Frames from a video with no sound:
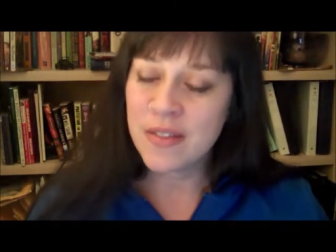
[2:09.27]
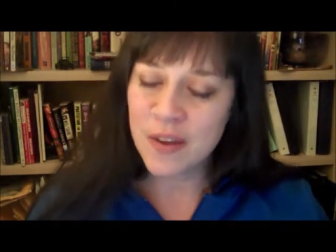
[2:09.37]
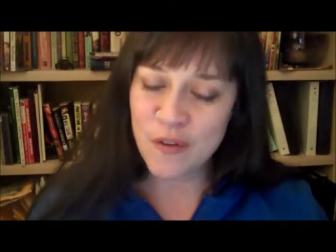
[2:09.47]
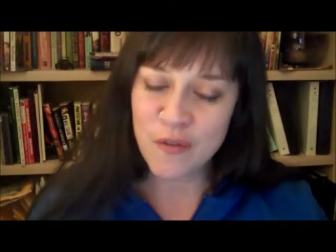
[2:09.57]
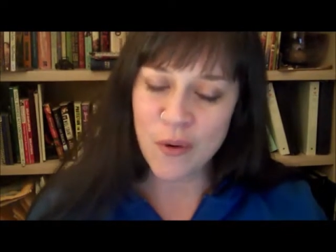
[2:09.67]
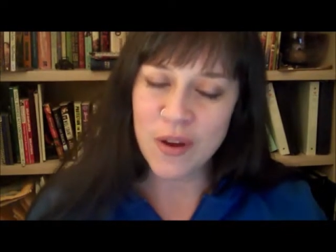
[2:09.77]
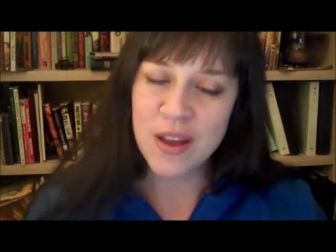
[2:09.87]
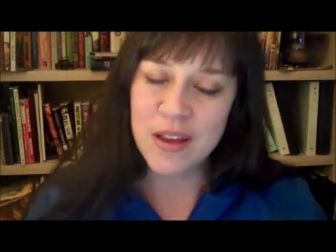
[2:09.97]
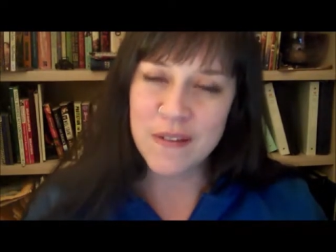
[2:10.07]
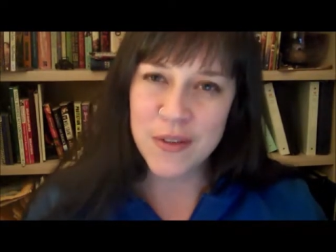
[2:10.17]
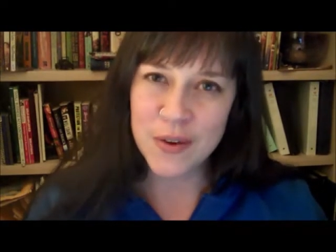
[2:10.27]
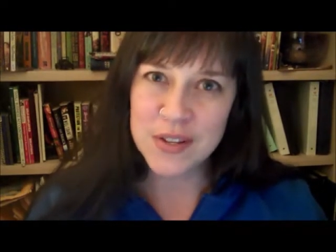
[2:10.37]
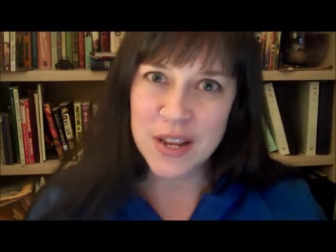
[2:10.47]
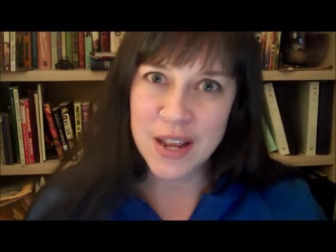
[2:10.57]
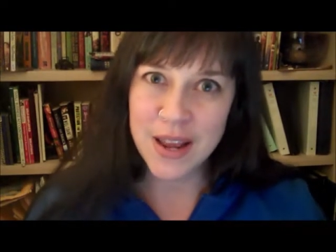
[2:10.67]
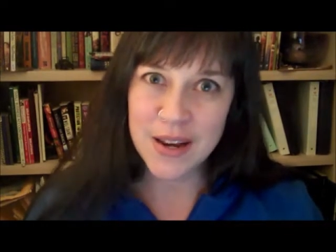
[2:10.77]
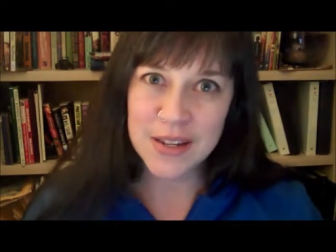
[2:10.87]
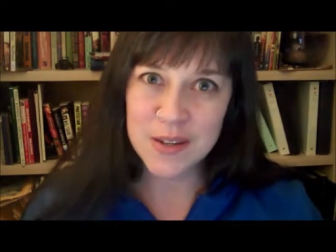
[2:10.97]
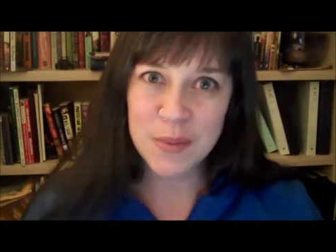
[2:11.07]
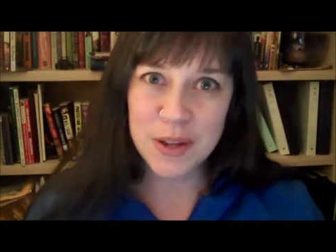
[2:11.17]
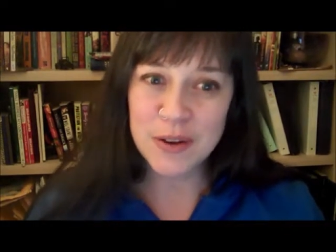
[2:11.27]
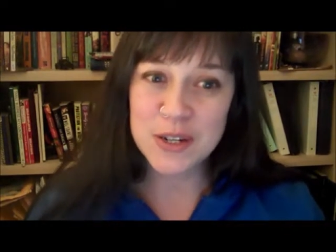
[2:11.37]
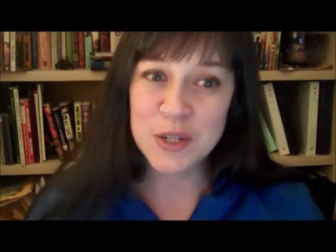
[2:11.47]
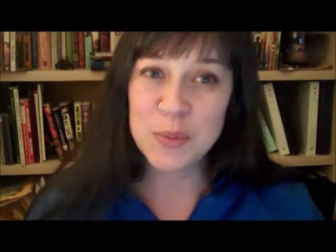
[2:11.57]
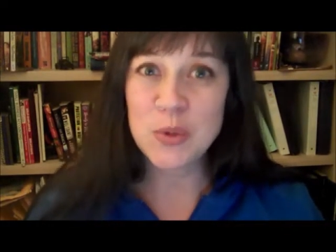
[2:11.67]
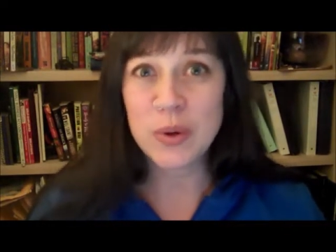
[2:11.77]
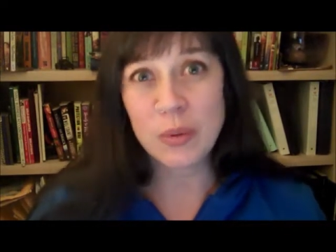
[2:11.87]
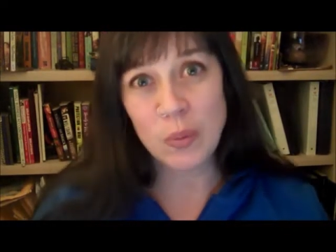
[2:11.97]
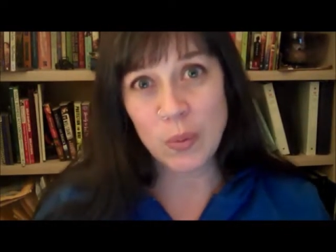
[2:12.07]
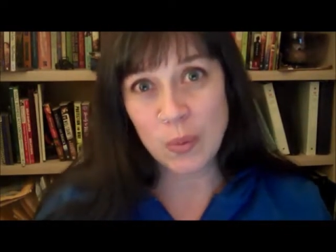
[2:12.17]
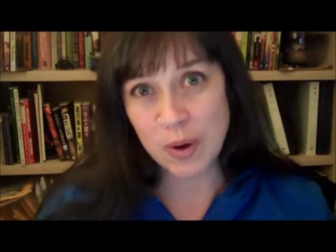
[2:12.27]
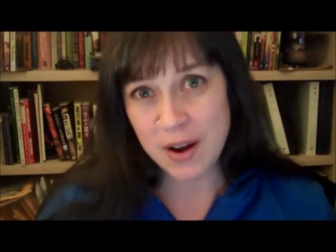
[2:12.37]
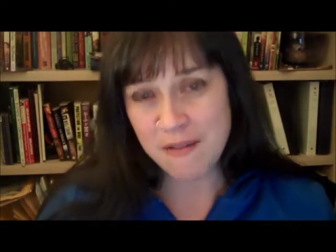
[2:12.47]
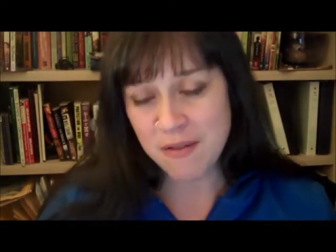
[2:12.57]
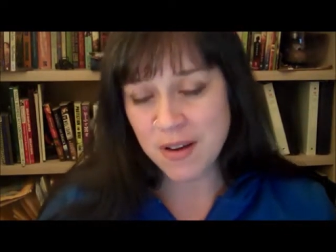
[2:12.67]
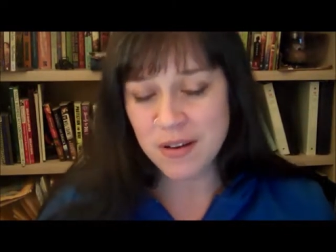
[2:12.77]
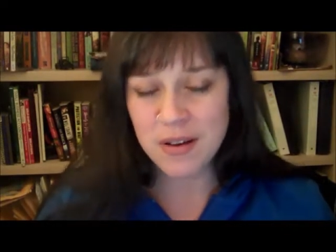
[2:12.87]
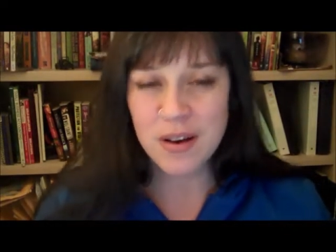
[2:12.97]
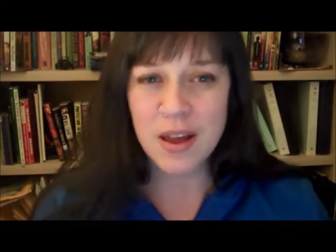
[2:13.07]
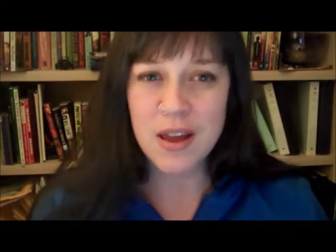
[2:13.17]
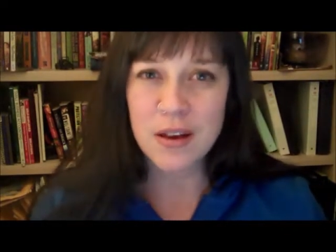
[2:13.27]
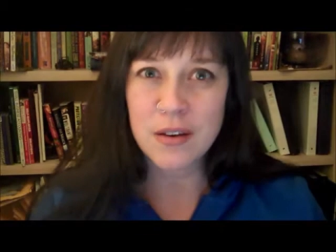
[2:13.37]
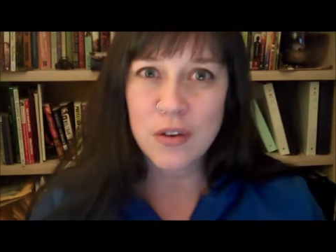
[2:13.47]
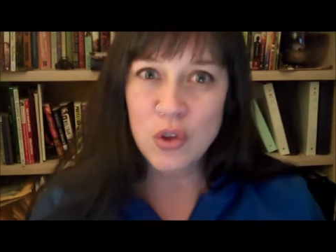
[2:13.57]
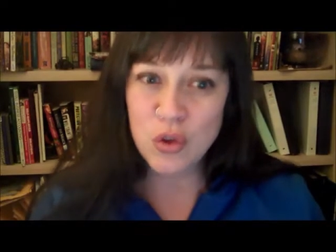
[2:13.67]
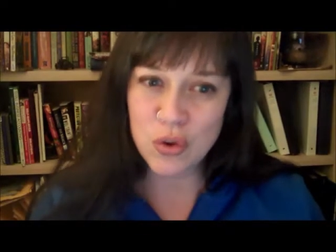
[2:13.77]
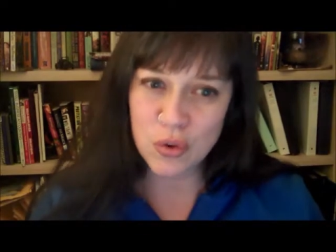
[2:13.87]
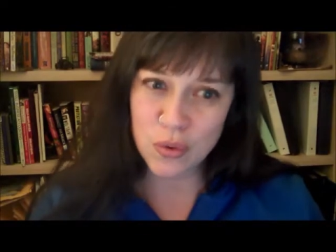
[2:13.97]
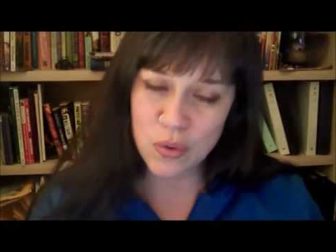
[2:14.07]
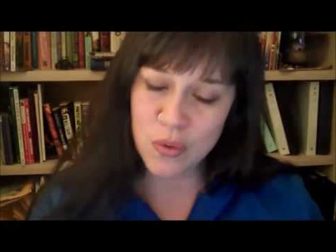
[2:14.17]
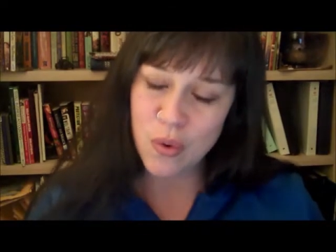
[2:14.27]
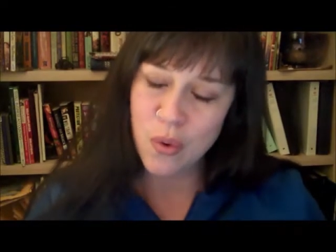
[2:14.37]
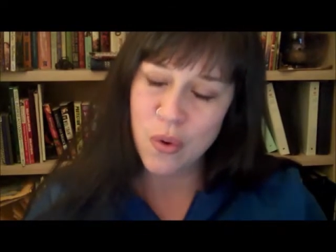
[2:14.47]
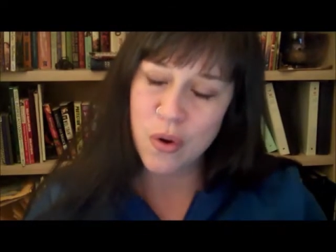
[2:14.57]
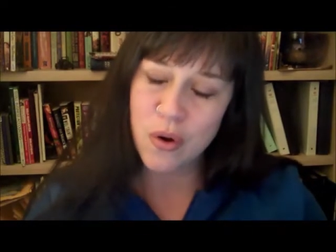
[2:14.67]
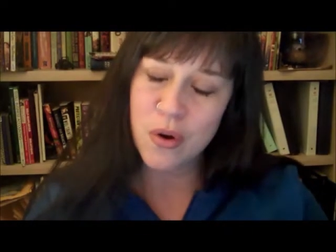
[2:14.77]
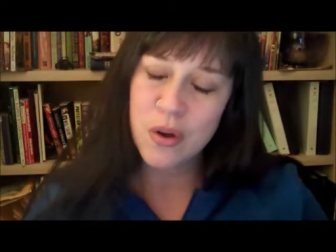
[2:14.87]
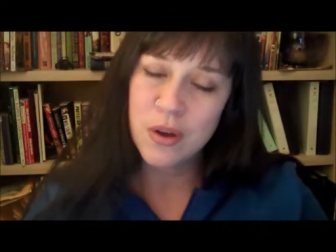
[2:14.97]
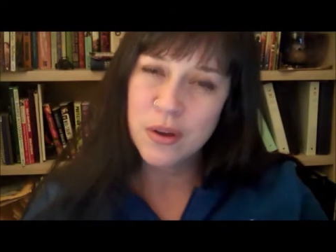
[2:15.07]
Therefore, if there's any similarities between what I've written and you or